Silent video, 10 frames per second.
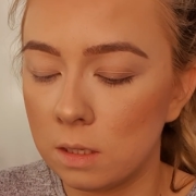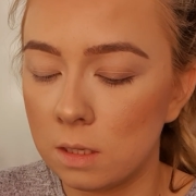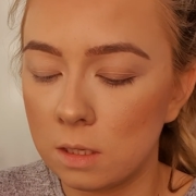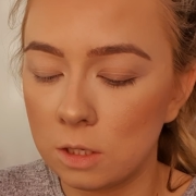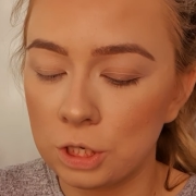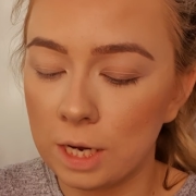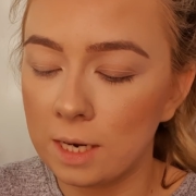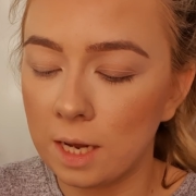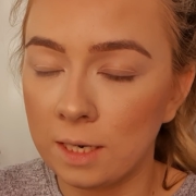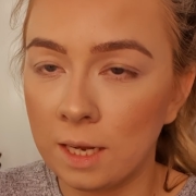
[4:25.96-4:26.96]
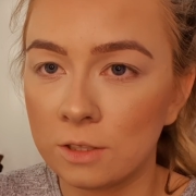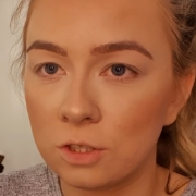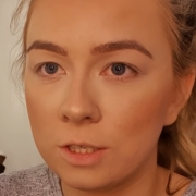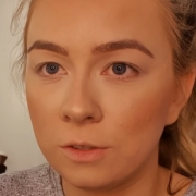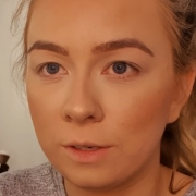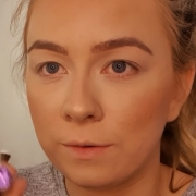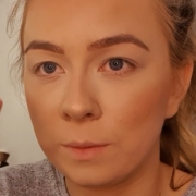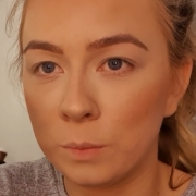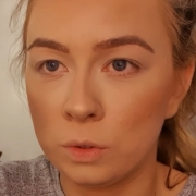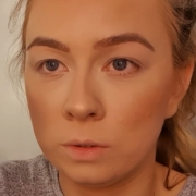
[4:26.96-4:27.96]
The shade ain't actually on there
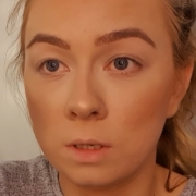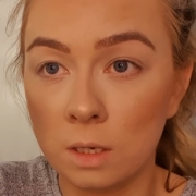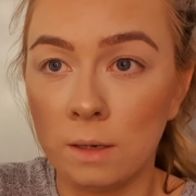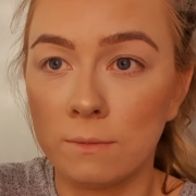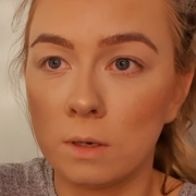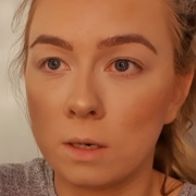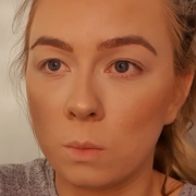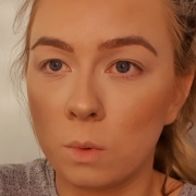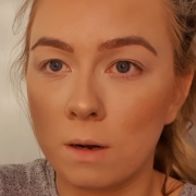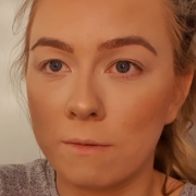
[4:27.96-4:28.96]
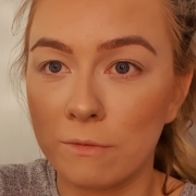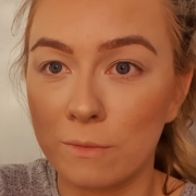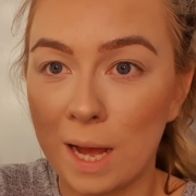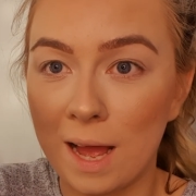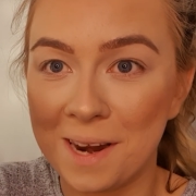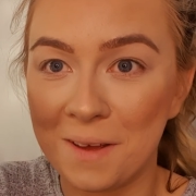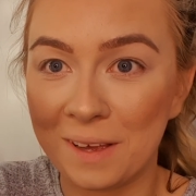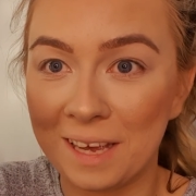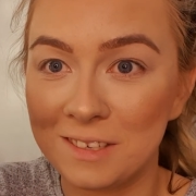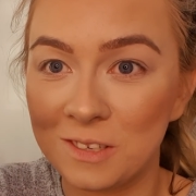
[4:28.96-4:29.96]
anymore, another one for my
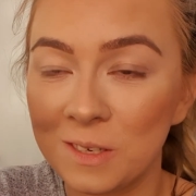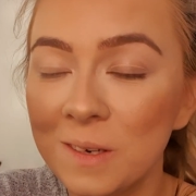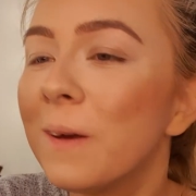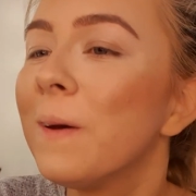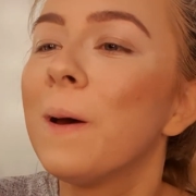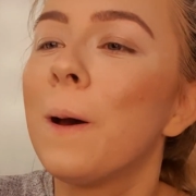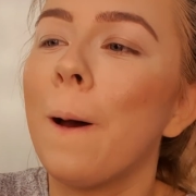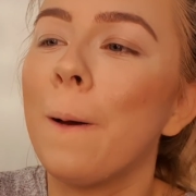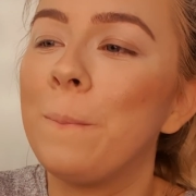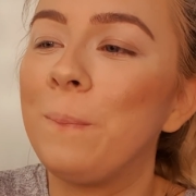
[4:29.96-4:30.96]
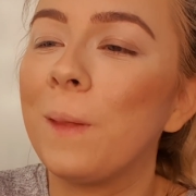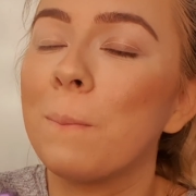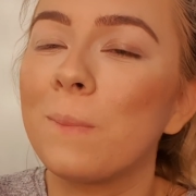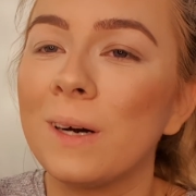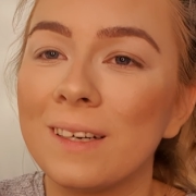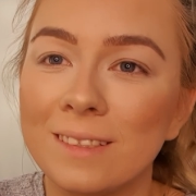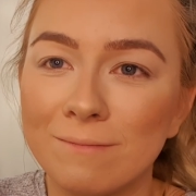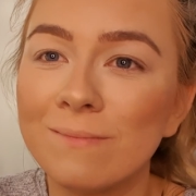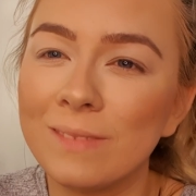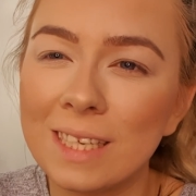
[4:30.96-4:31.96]
allocation, but
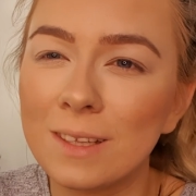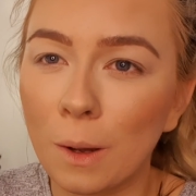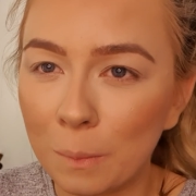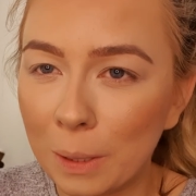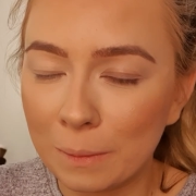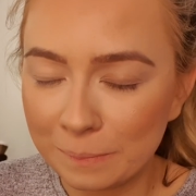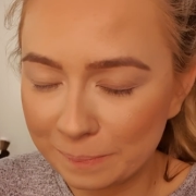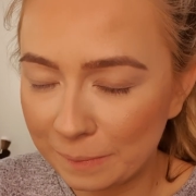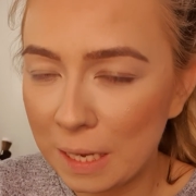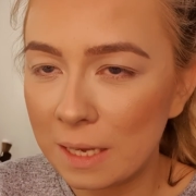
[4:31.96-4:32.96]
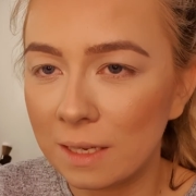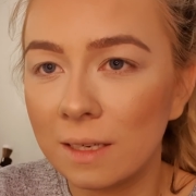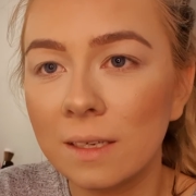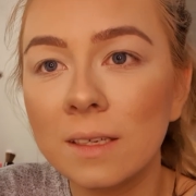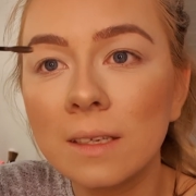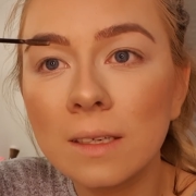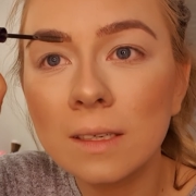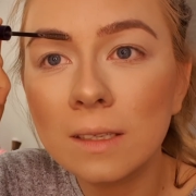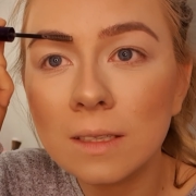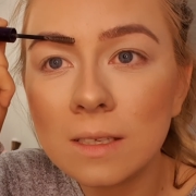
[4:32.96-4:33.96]
it's dark brown.
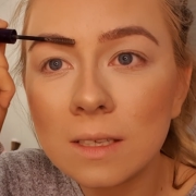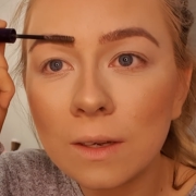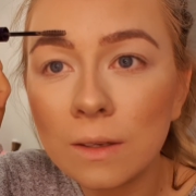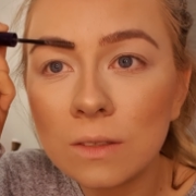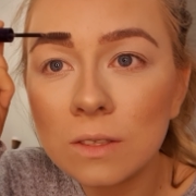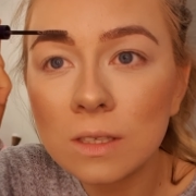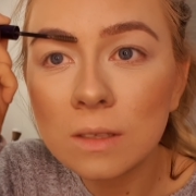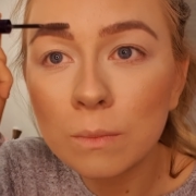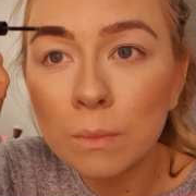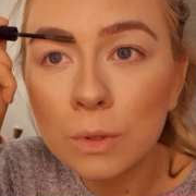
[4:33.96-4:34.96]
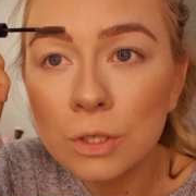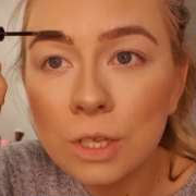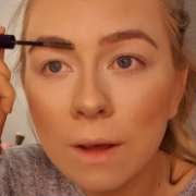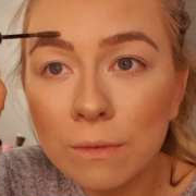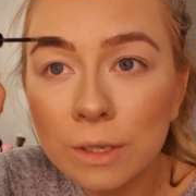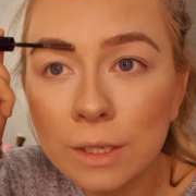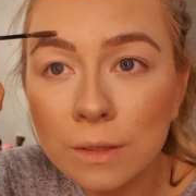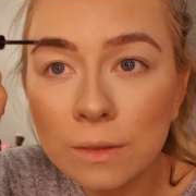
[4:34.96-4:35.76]
So just push that through.